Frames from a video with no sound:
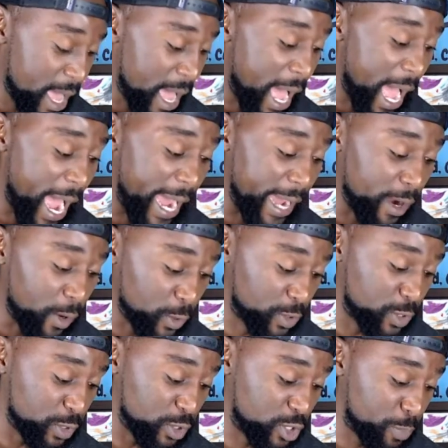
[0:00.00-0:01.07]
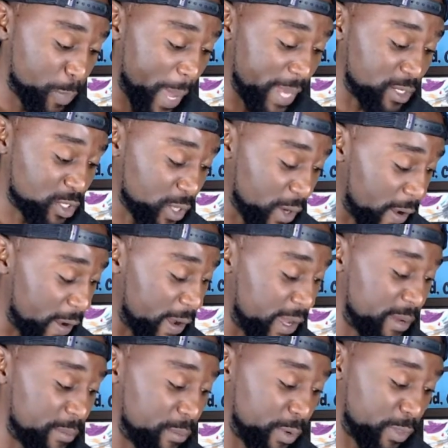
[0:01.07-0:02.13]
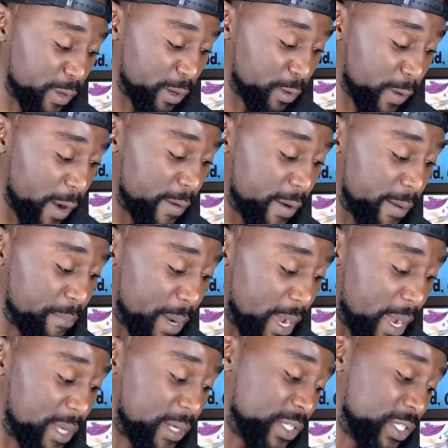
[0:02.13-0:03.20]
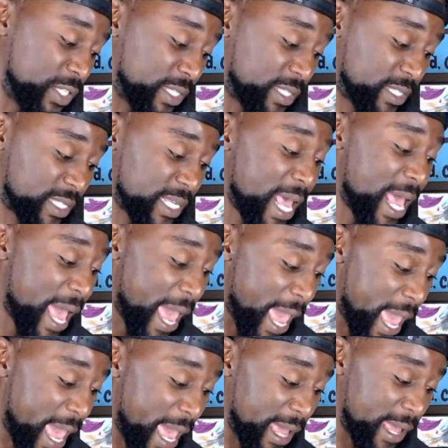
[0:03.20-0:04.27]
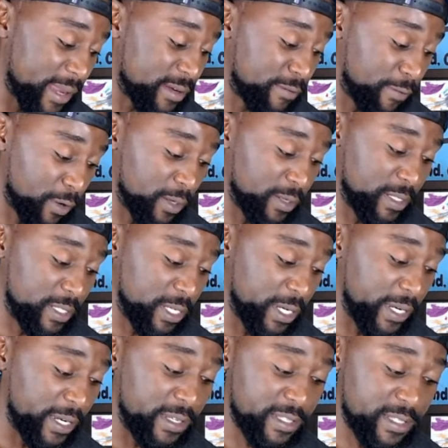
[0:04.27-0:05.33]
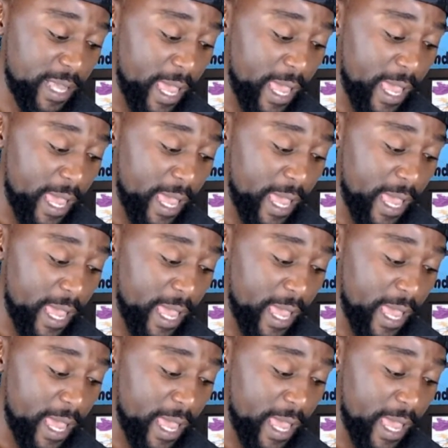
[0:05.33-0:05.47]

I also spent time with aquarium biologists and volunteers,